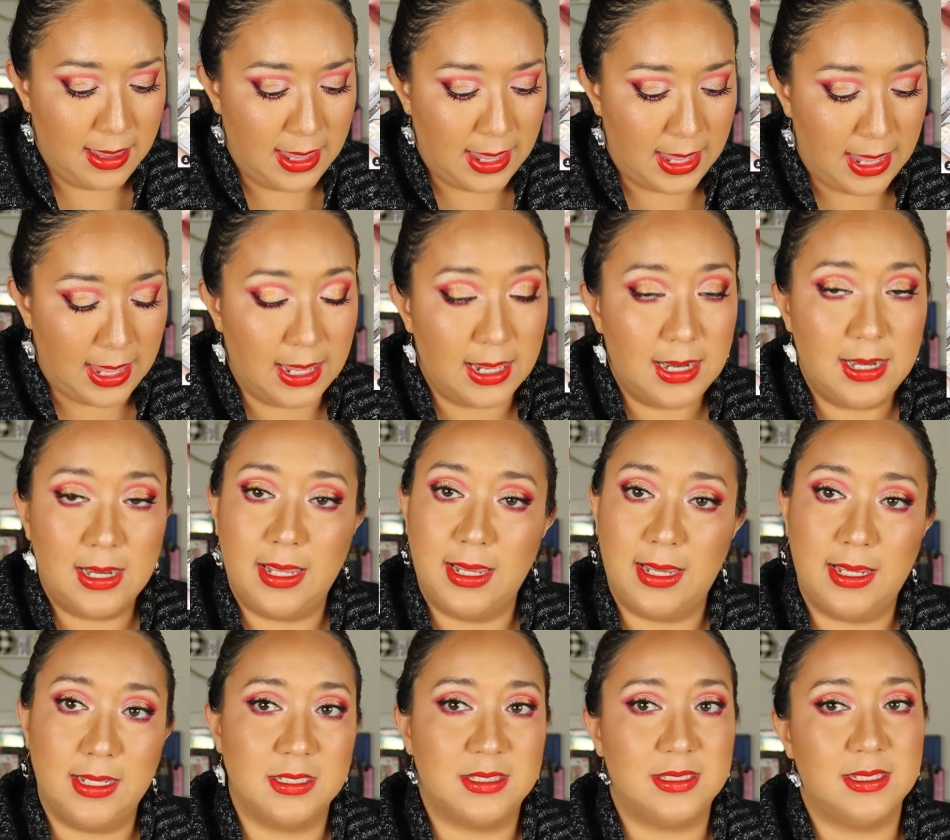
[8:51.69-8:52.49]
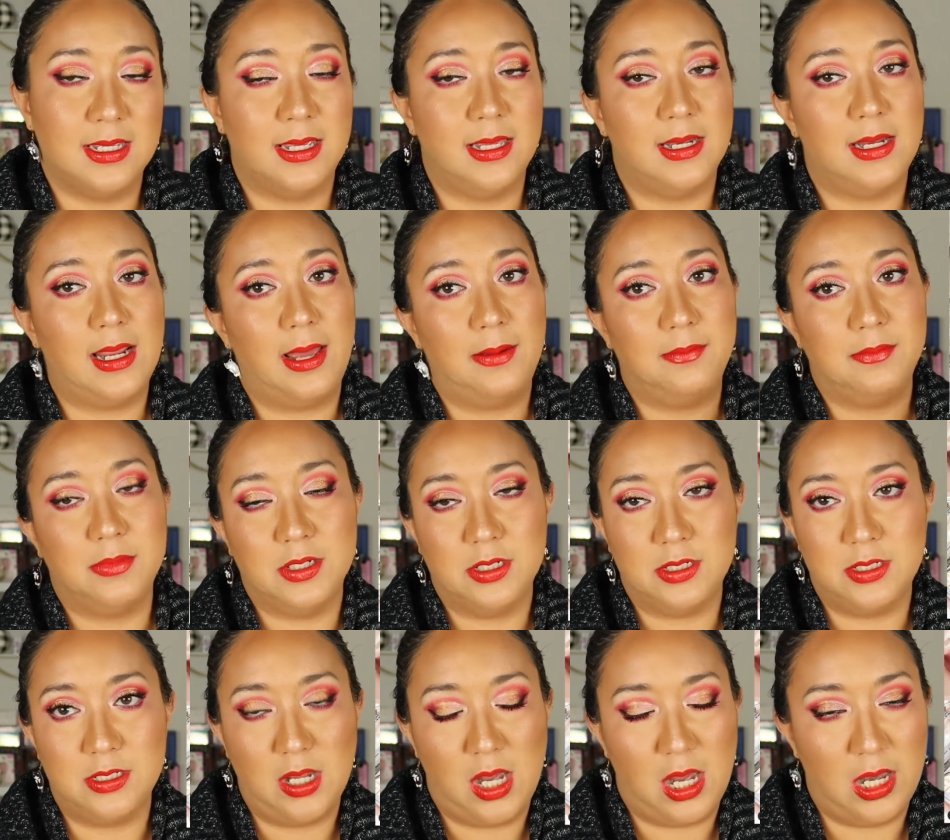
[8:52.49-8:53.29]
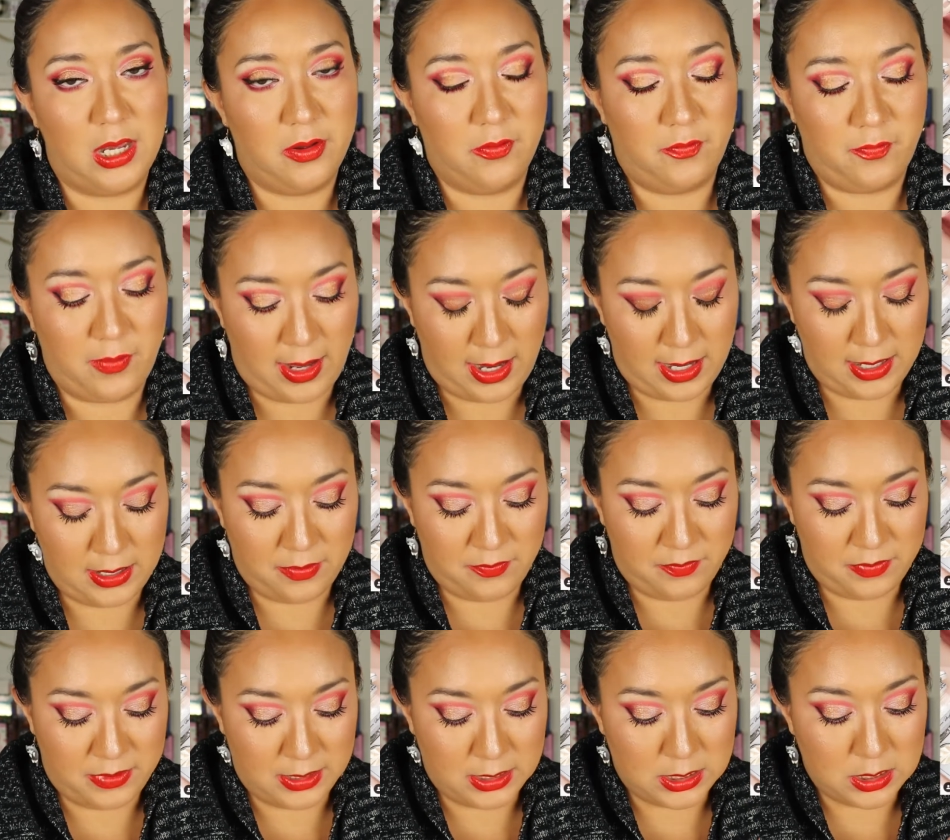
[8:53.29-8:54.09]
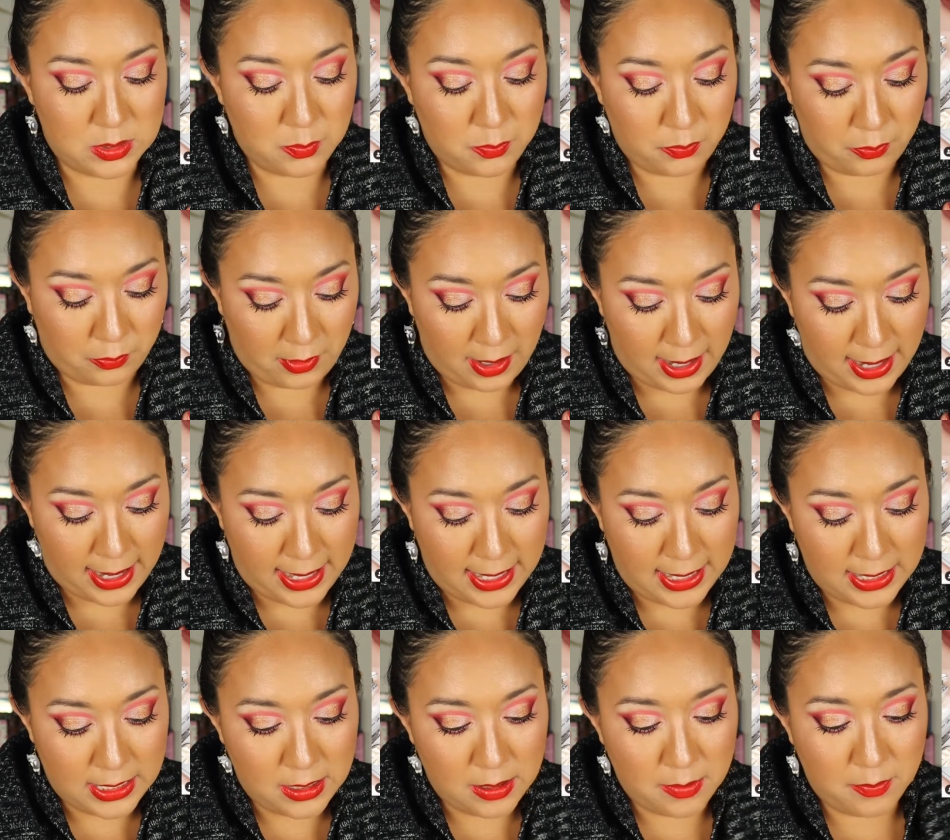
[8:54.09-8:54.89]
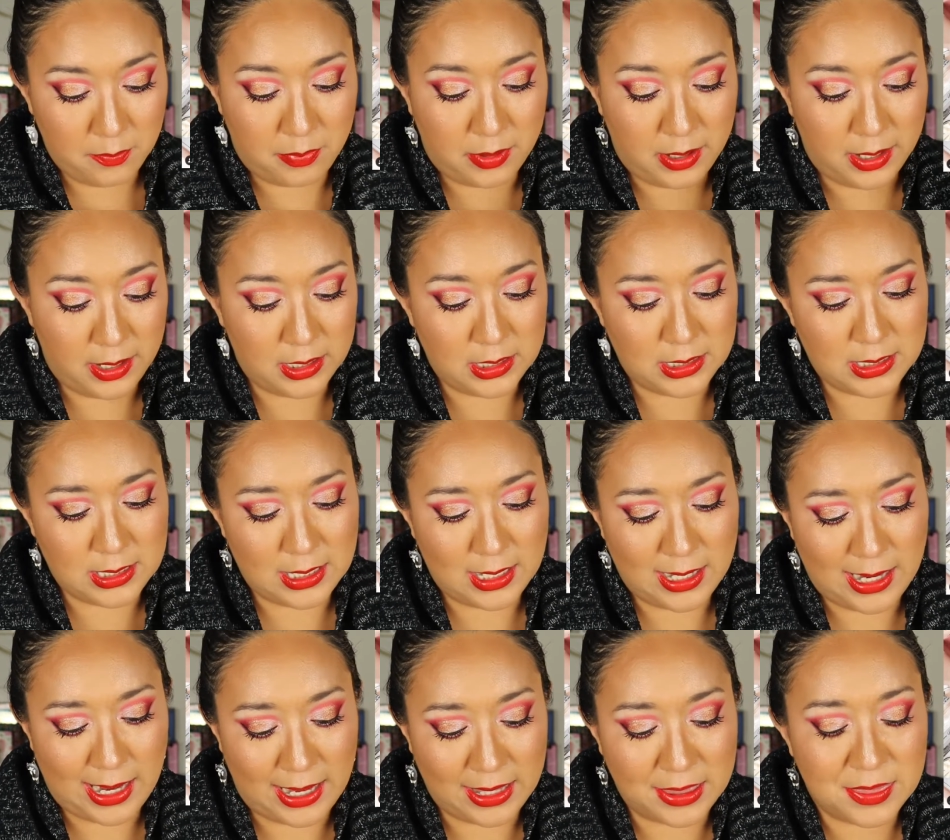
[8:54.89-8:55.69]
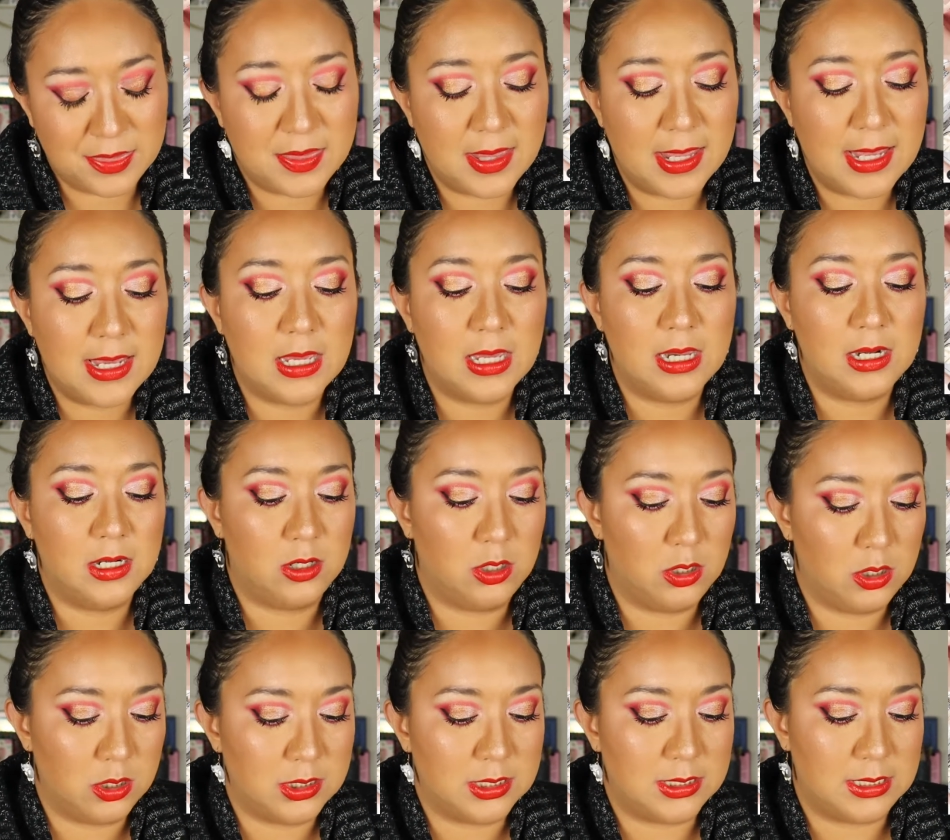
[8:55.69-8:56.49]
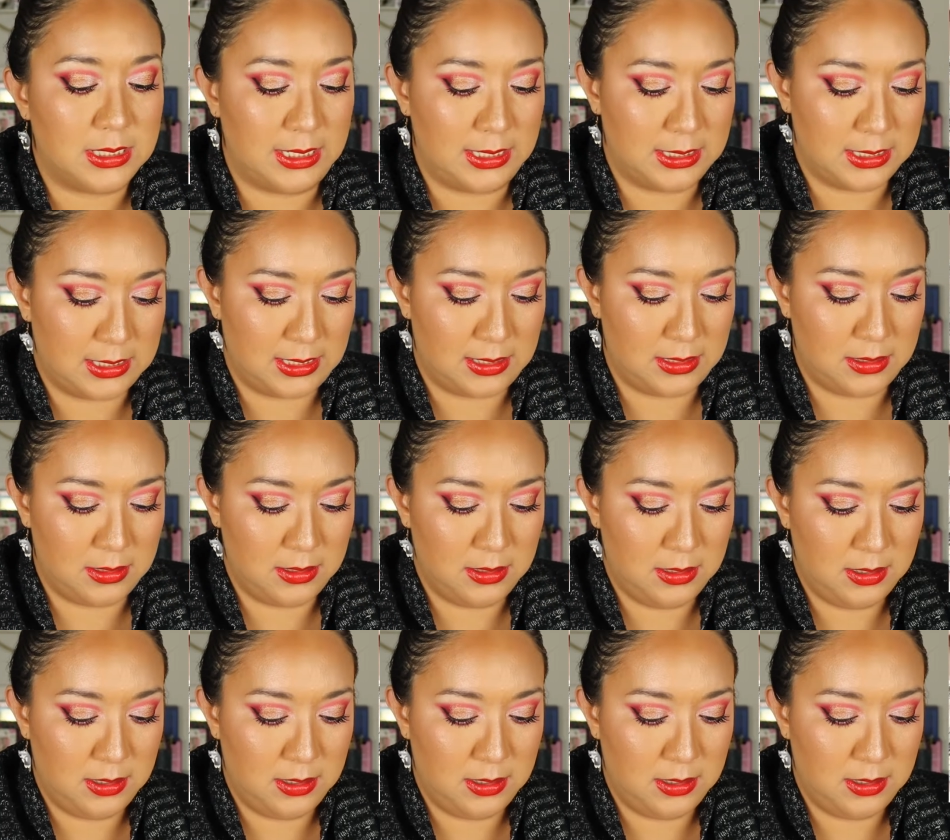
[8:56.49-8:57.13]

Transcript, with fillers: And like I said, I'm just not a fan of this brand, but I think it looks decent.